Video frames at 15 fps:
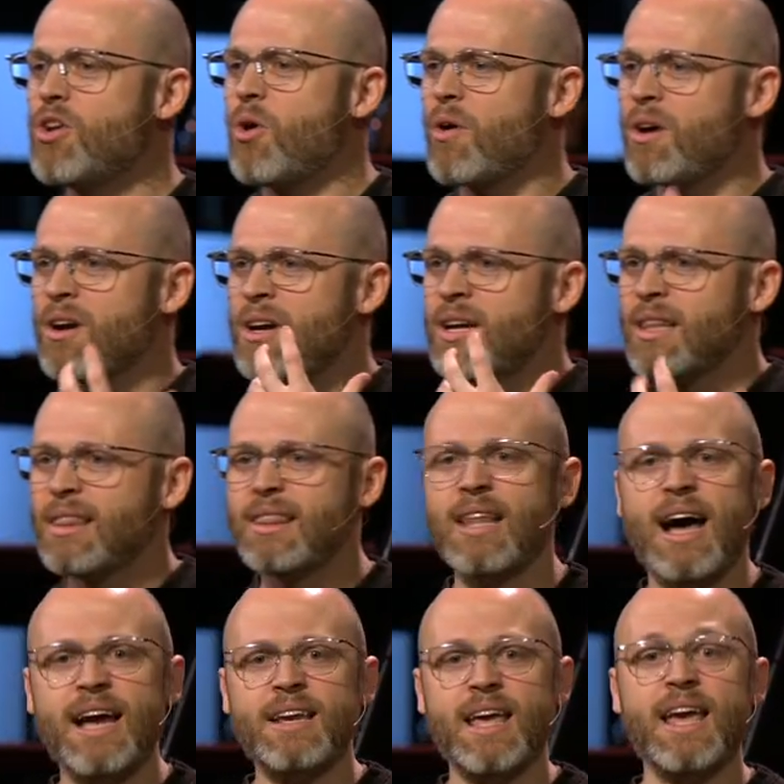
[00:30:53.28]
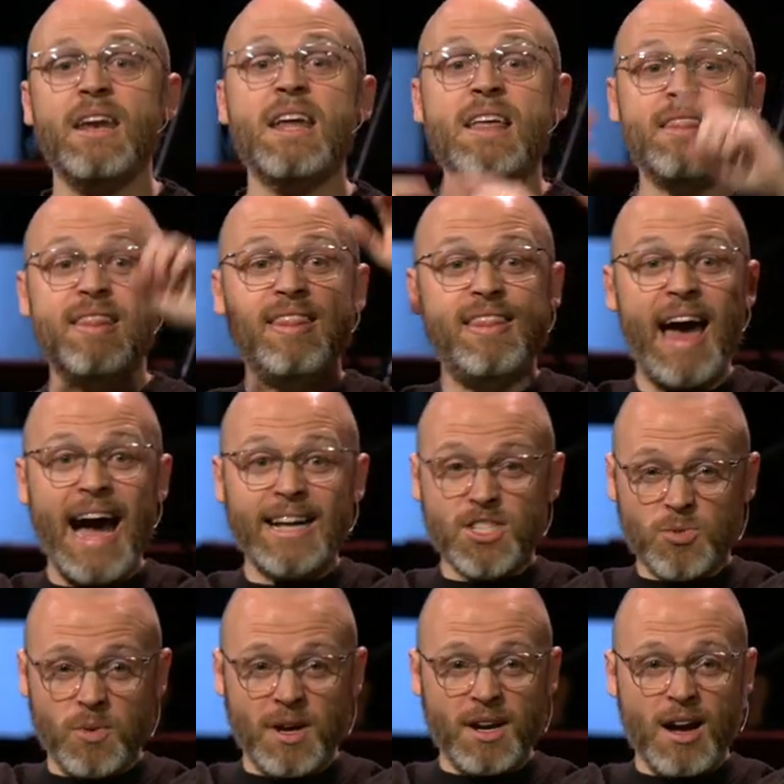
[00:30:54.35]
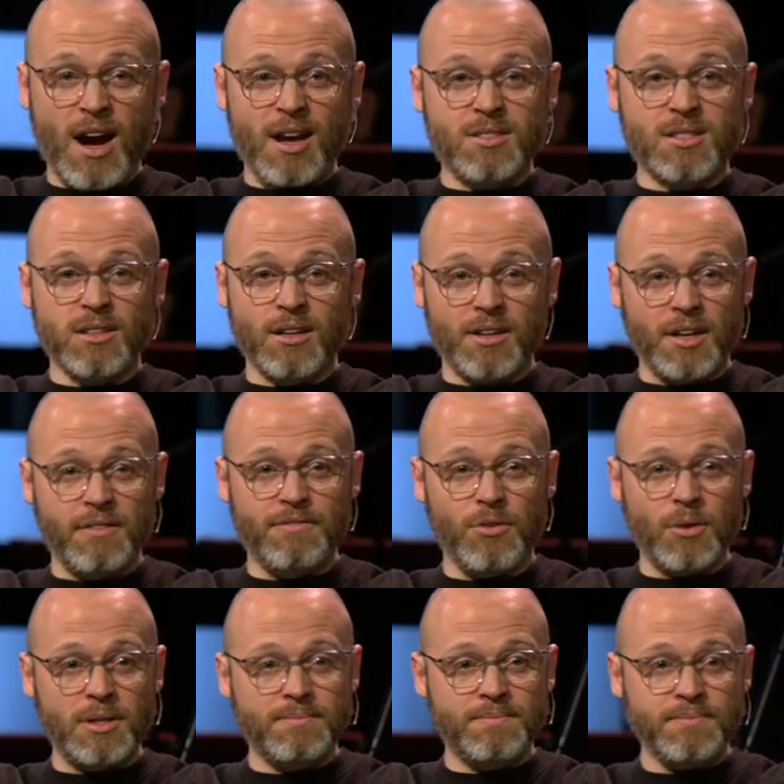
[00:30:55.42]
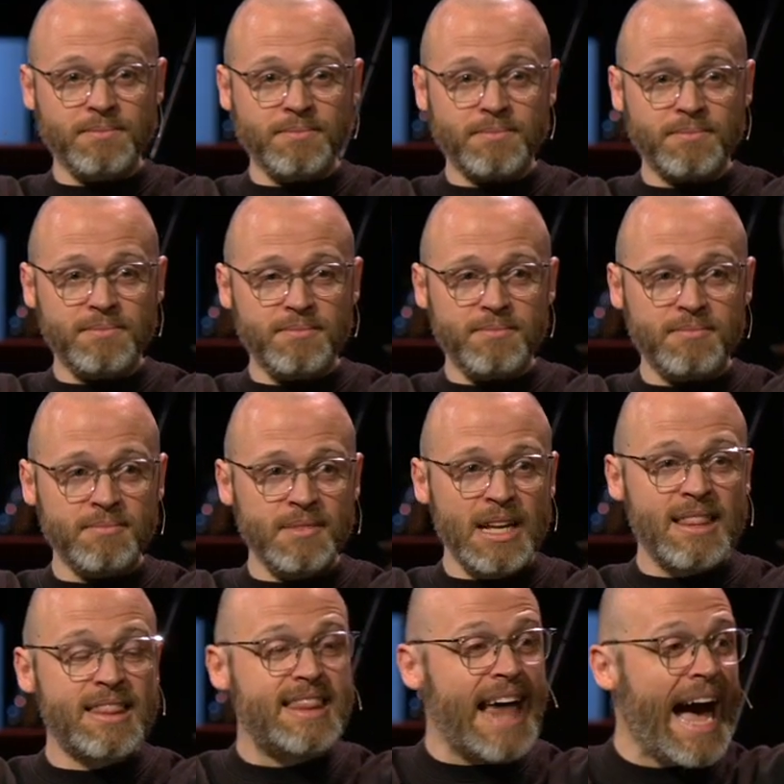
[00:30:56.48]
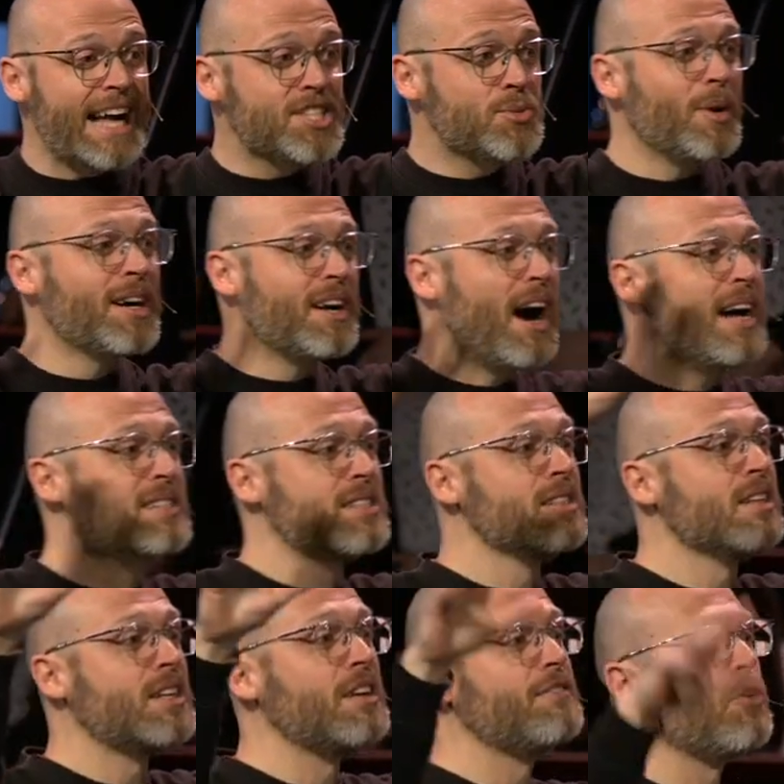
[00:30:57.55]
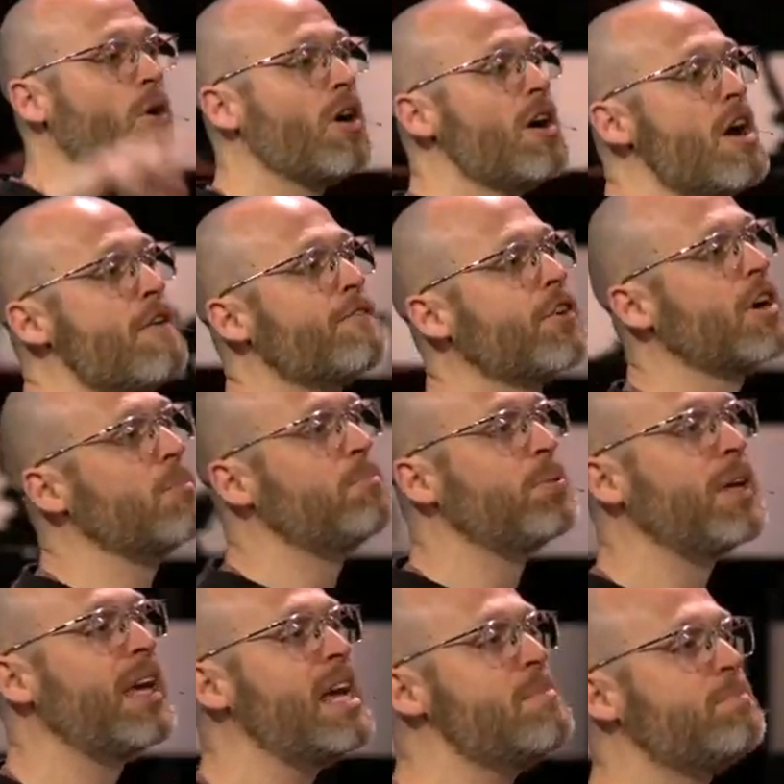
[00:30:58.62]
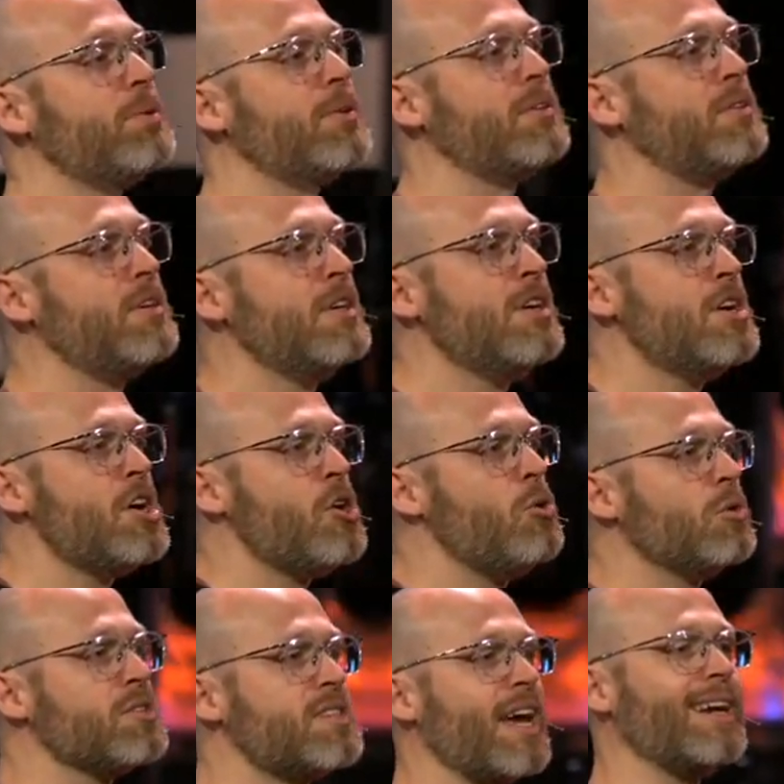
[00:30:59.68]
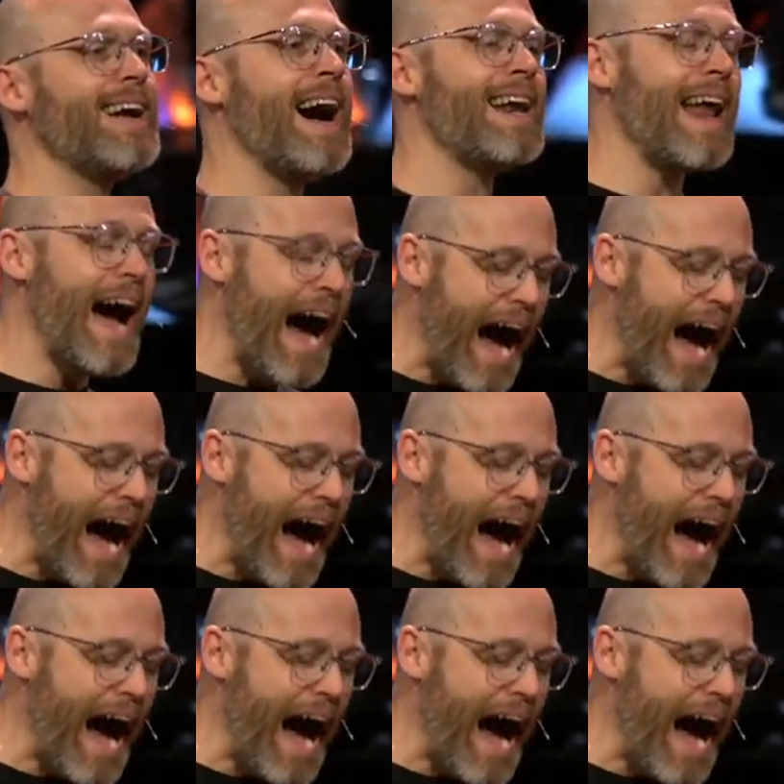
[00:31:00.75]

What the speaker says: your light in? That's what God's looking for. That's what God's looking for a people who will say, God,